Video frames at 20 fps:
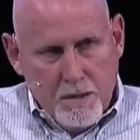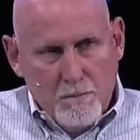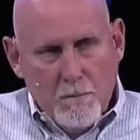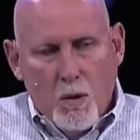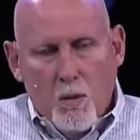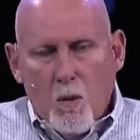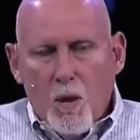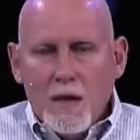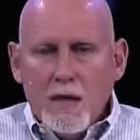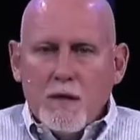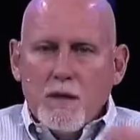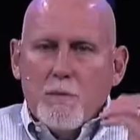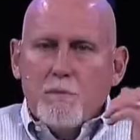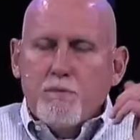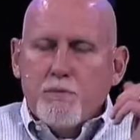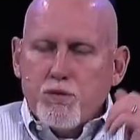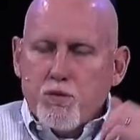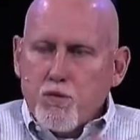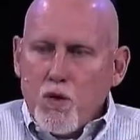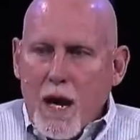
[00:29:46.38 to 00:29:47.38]
But one of the
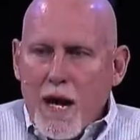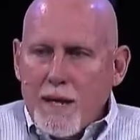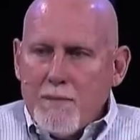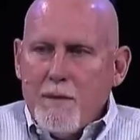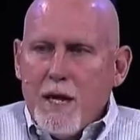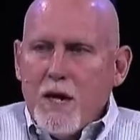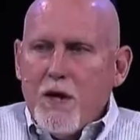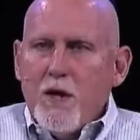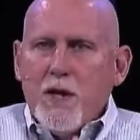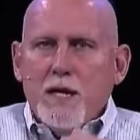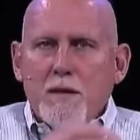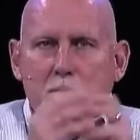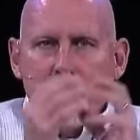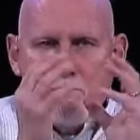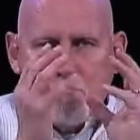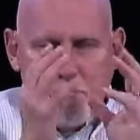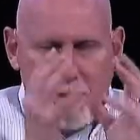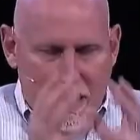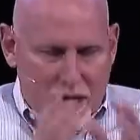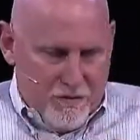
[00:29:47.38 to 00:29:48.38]
primary
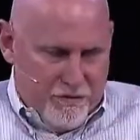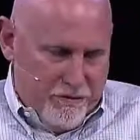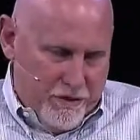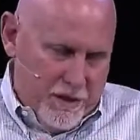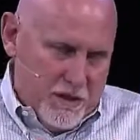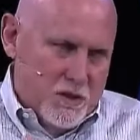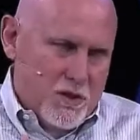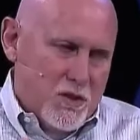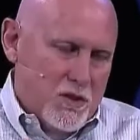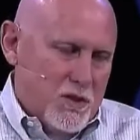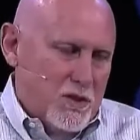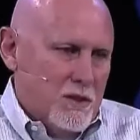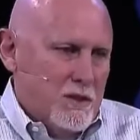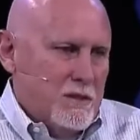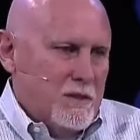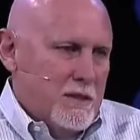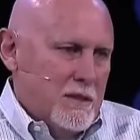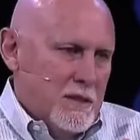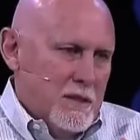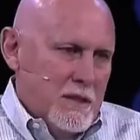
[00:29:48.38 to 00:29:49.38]
benefits
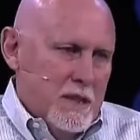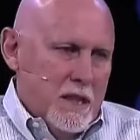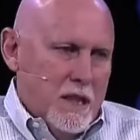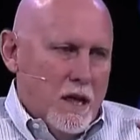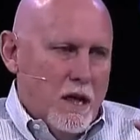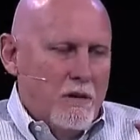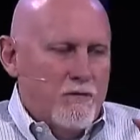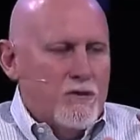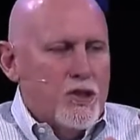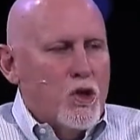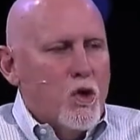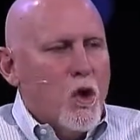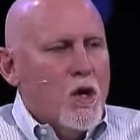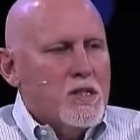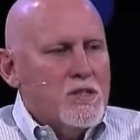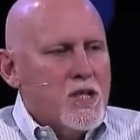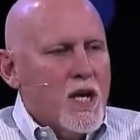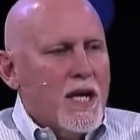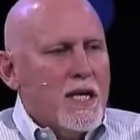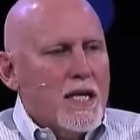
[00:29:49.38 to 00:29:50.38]
of
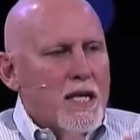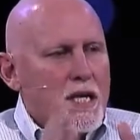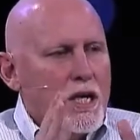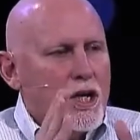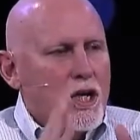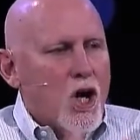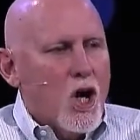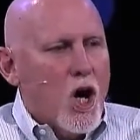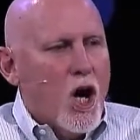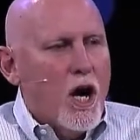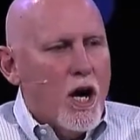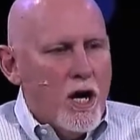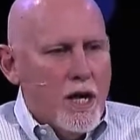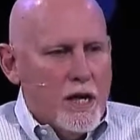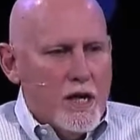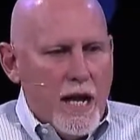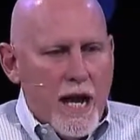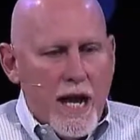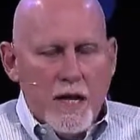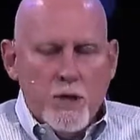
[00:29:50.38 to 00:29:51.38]
your taking a
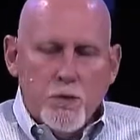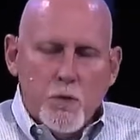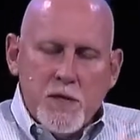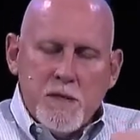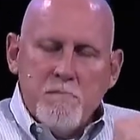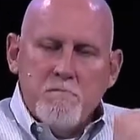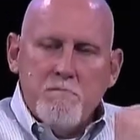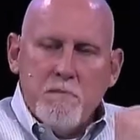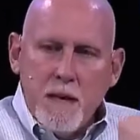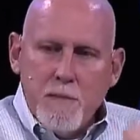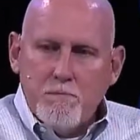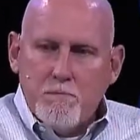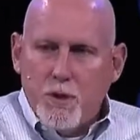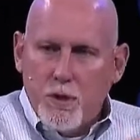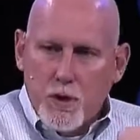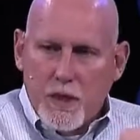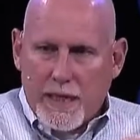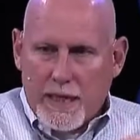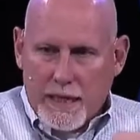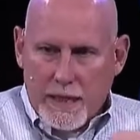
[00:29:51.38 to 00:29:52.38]
card and
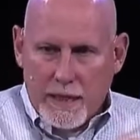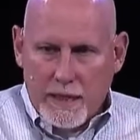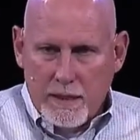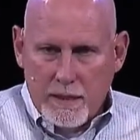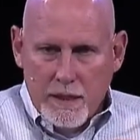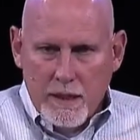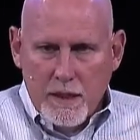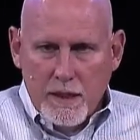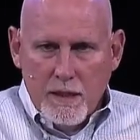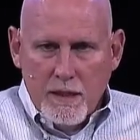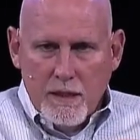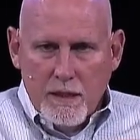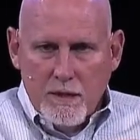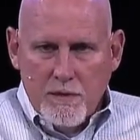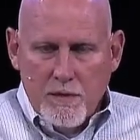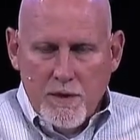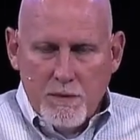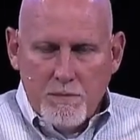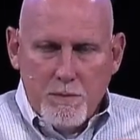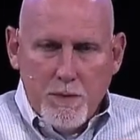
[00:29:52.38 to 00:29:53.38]
remembering
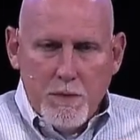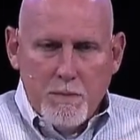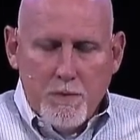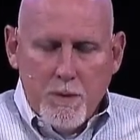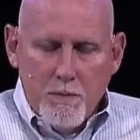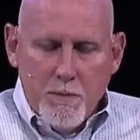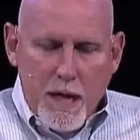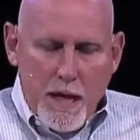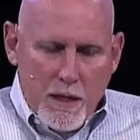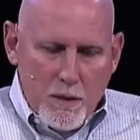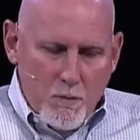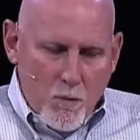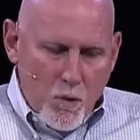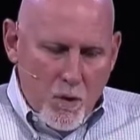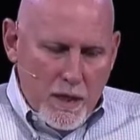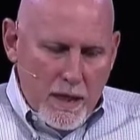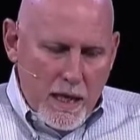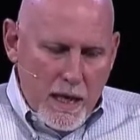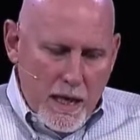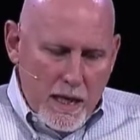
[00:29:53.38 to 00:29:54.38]
that people matter
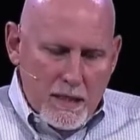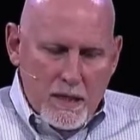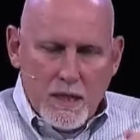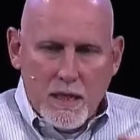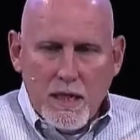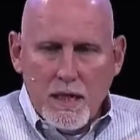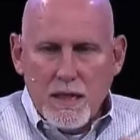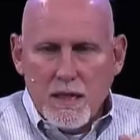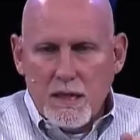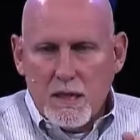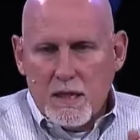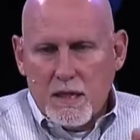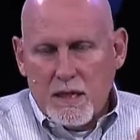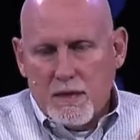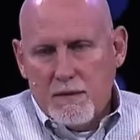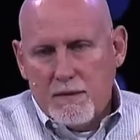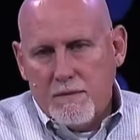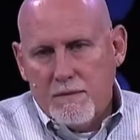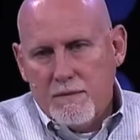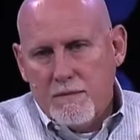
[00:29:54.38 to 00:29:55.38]
more to God than anything,